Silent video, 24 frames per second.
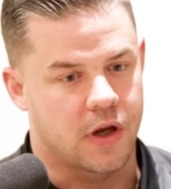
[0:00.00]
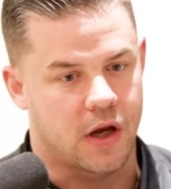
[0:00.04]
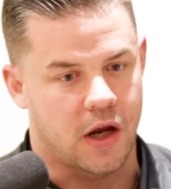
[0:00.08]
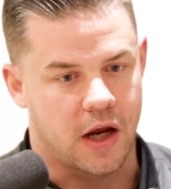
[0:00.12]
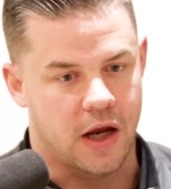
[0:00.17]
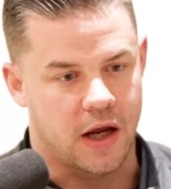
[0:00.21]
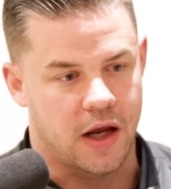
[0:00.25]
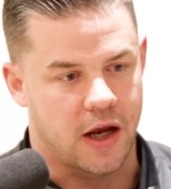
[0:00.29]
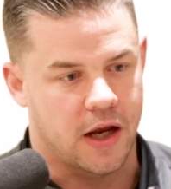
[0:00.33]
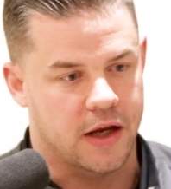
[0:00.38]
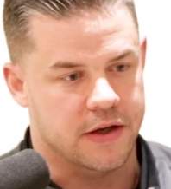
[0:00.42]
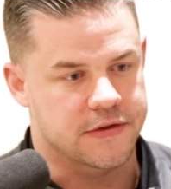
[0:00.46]

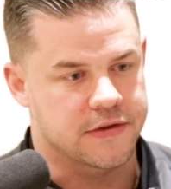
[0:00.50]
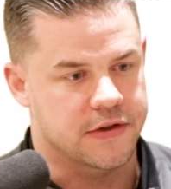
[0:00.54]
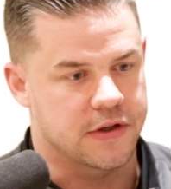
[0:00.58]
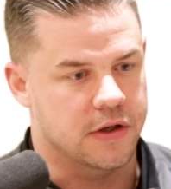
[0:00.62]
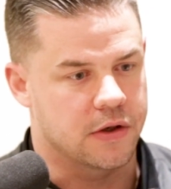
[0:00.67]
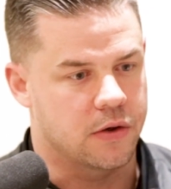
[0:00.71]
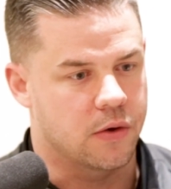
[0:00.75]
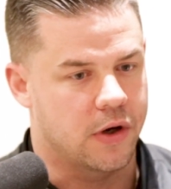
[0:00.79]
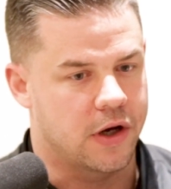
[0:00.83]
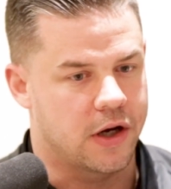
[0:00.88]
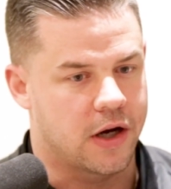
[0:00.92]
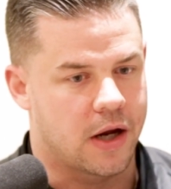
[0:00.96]
a
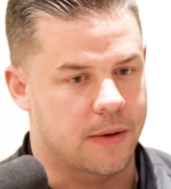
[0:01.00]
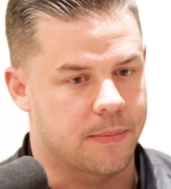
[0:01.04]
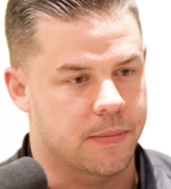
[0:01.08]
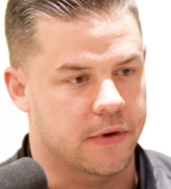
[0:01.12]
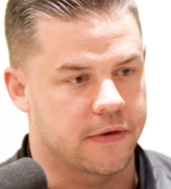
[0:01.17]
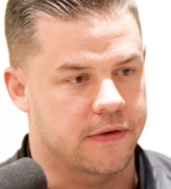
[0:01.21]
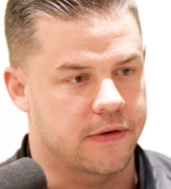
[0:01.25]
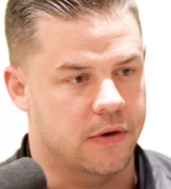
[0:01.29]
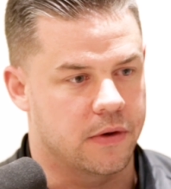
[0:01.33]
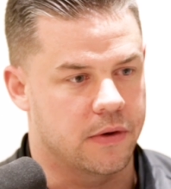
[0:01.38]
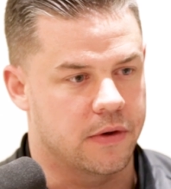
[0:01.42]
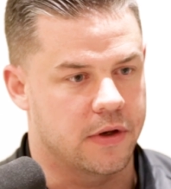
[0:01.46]
great
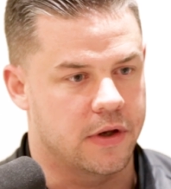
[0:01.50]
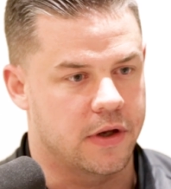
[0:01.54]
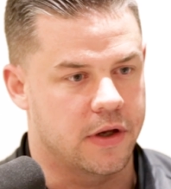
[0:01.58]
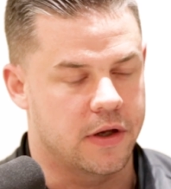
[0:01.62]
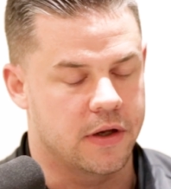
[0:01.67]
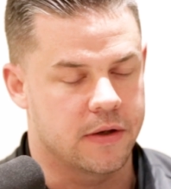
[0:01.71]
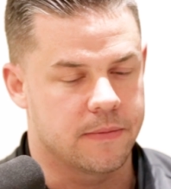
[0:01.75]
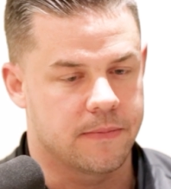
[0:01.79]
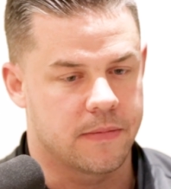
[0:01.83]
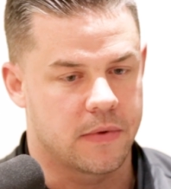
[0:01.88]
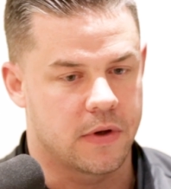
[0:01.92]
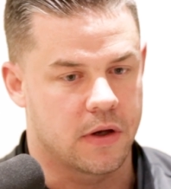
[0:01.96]

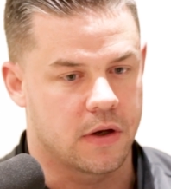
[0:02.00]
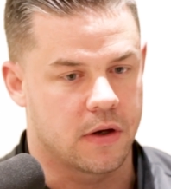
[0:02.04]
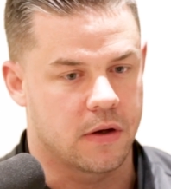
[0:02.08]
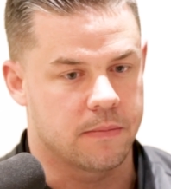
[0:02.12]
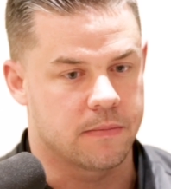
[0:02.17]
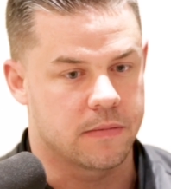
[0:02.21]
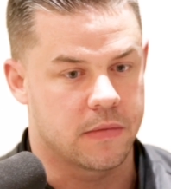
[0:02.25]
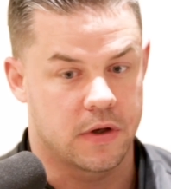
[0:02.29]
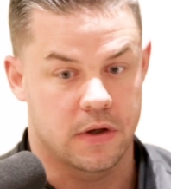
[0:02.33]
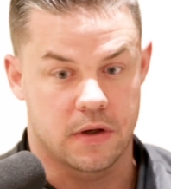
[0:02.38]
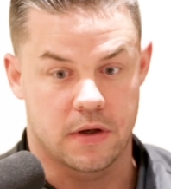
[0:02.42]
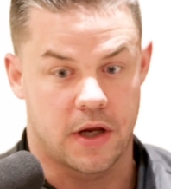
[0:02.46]
opportunity,
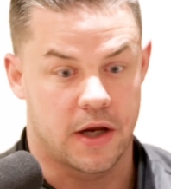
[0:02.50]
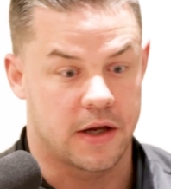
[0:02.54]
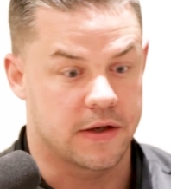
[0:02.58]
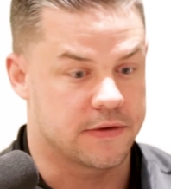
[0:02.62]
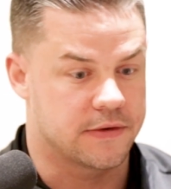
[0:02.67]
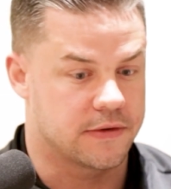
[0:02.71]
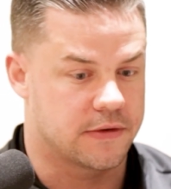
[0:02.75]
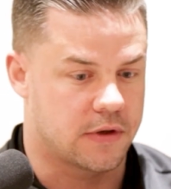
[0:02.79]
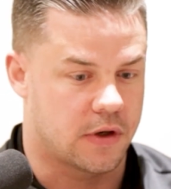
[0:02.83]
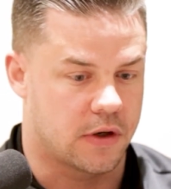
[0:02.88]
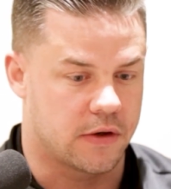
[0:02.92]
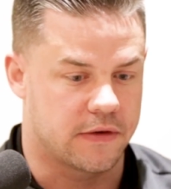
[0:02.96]
and
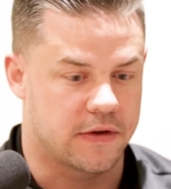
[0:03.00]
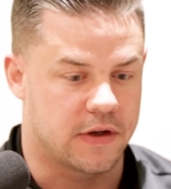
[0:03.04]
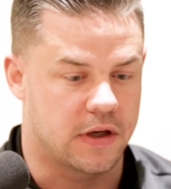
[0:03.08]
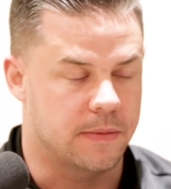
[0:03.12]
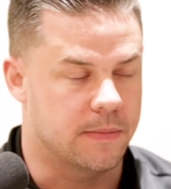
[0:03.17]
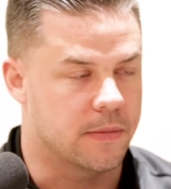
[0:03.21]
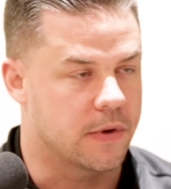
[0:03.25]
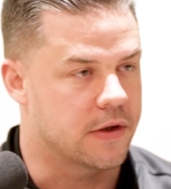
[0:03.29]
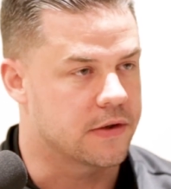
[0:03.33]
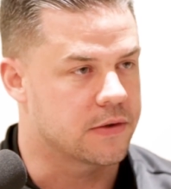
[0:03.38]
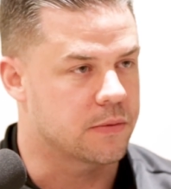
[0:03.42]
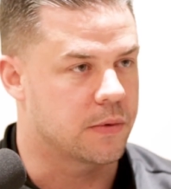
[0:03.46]
as our
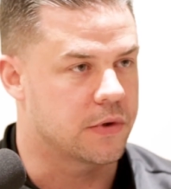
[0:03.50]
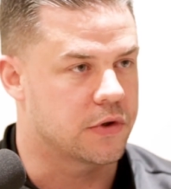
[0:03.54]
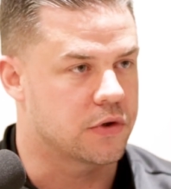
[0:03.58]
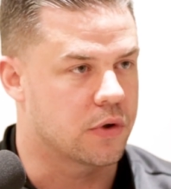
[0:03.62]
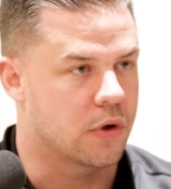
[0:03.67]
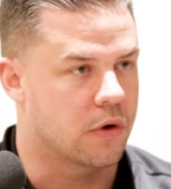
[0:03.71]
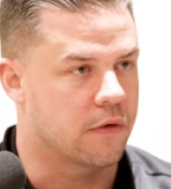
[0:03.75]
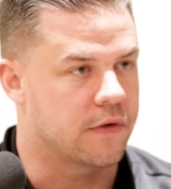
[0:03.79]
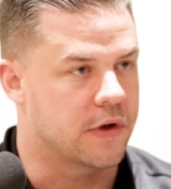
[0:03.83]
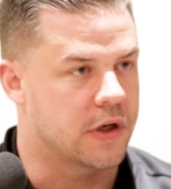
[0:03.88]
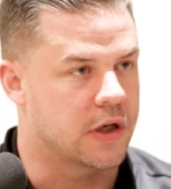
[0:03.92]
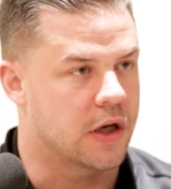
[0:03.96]
team does with
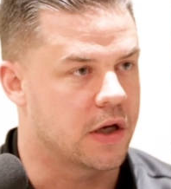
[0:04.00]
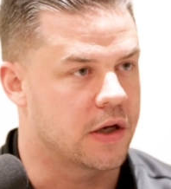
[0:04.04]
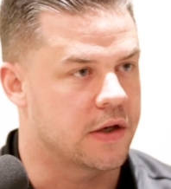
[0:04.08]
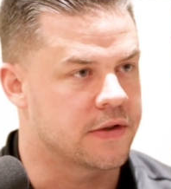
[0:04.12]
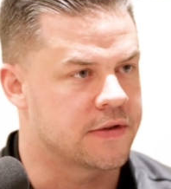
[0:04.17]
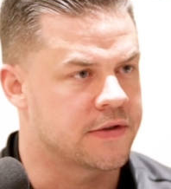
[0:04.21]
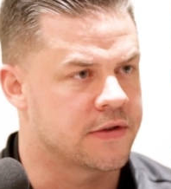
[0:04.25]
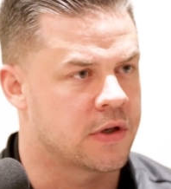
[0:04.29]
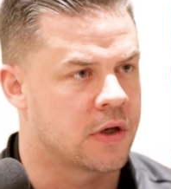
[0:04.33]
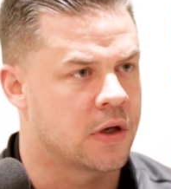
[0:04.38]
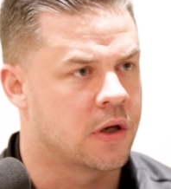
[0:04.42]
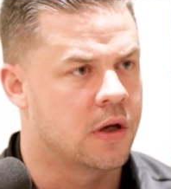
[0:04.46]

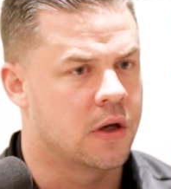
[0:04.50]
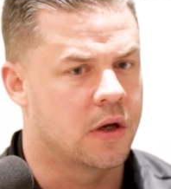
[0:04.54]
TropheCase.